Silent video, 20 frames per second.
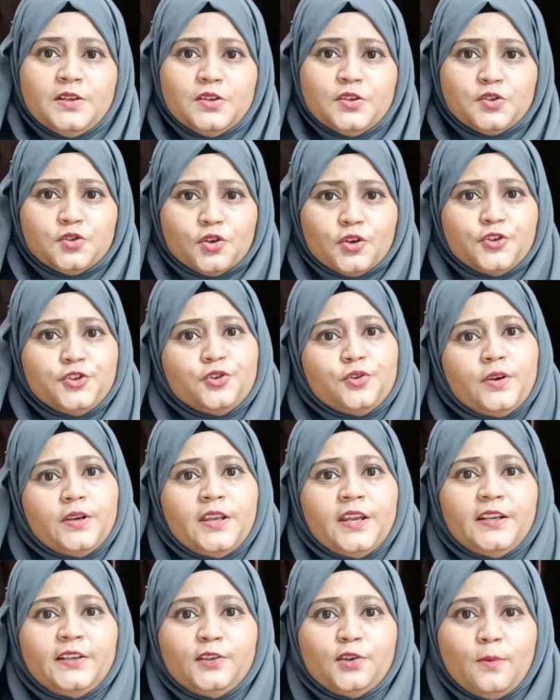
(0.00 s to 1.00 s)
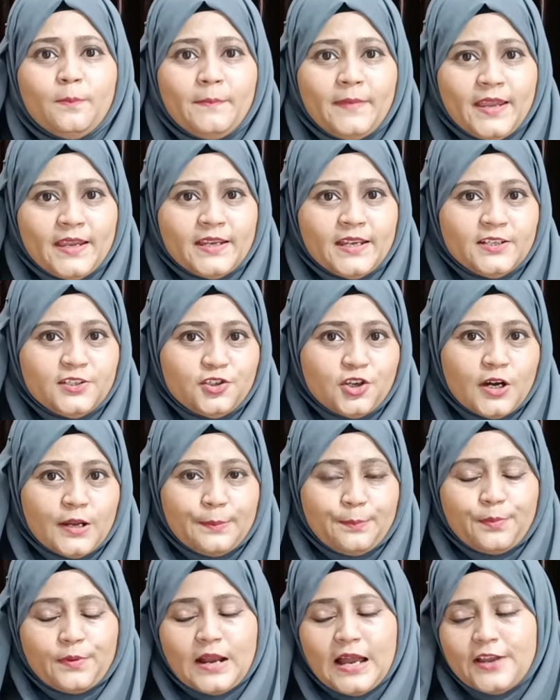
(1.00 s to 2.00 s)
so you need to make it your
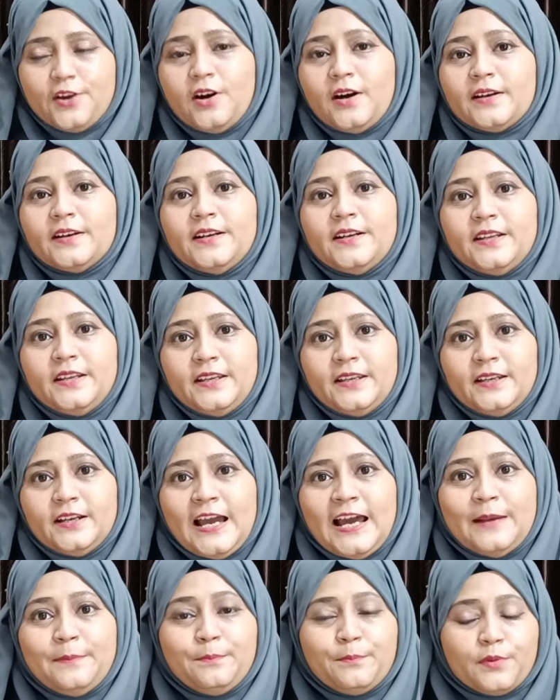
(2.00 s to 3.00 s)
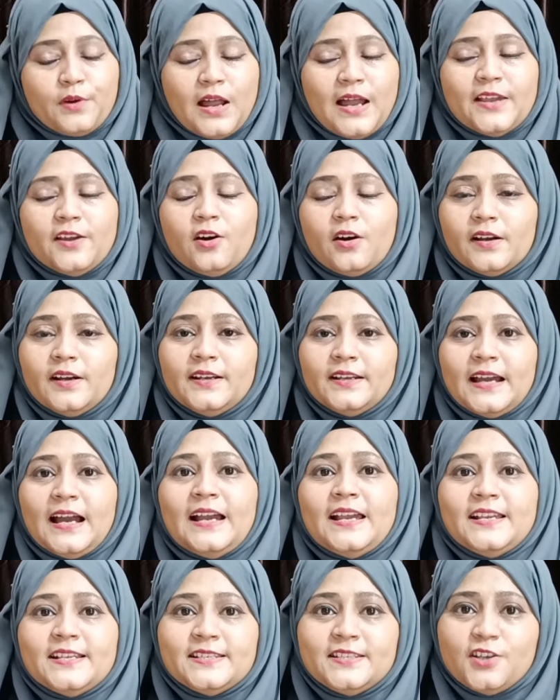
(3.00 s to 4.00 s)
priority and
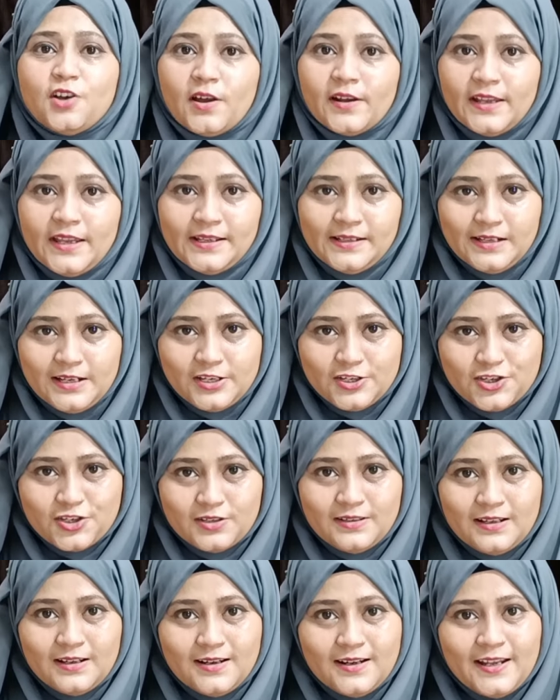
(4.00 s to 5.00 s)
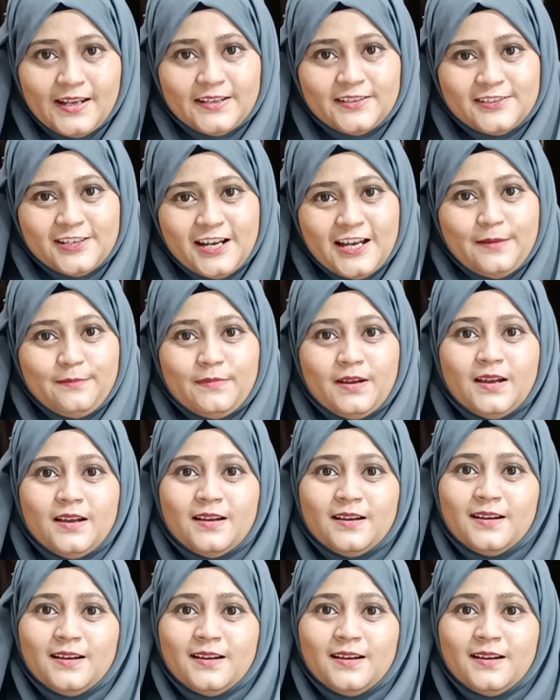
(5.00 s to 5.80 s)
prioritize your English learning time